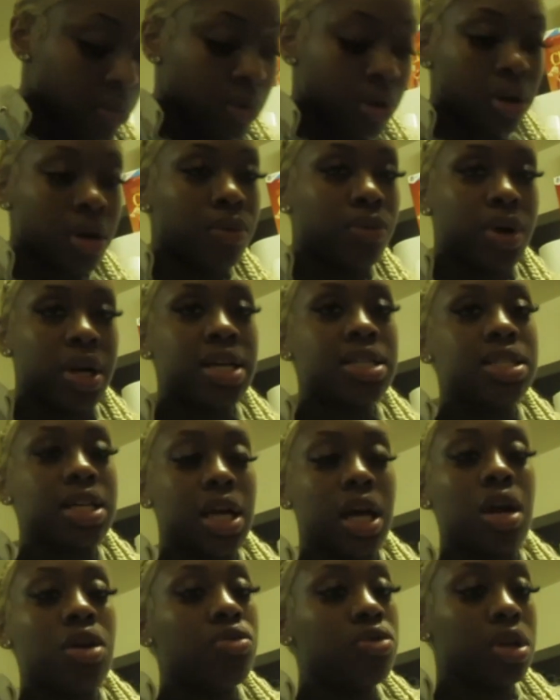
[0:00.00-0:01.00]
And when I
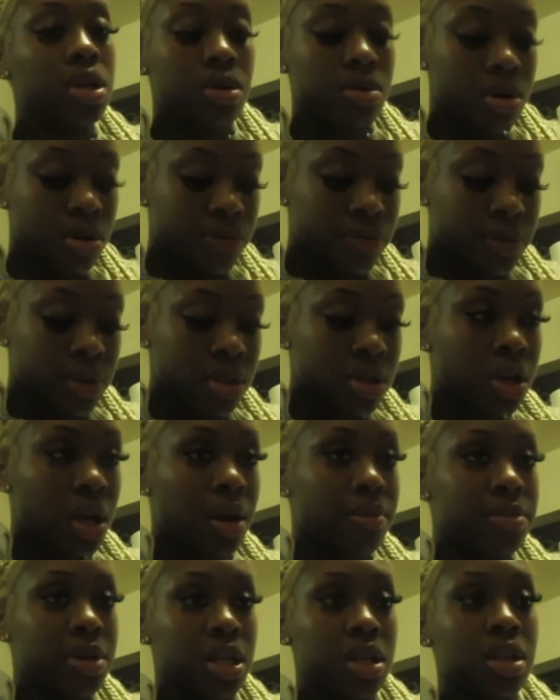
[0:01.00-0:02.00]
say I don't eat them often,
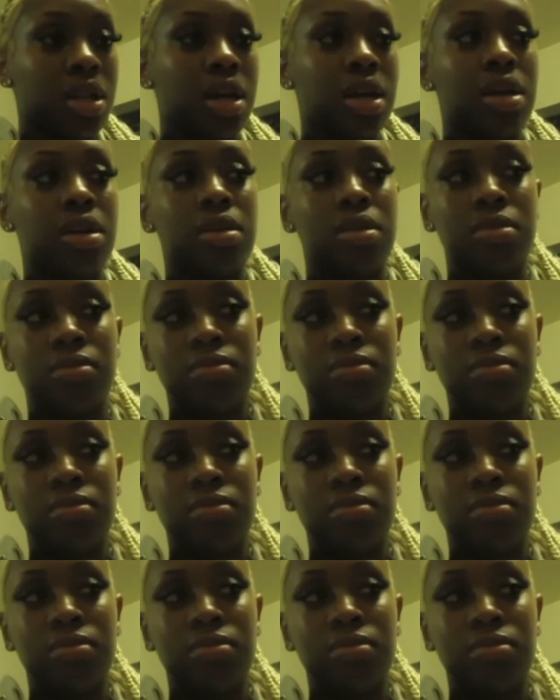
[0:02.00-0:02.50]
I mean like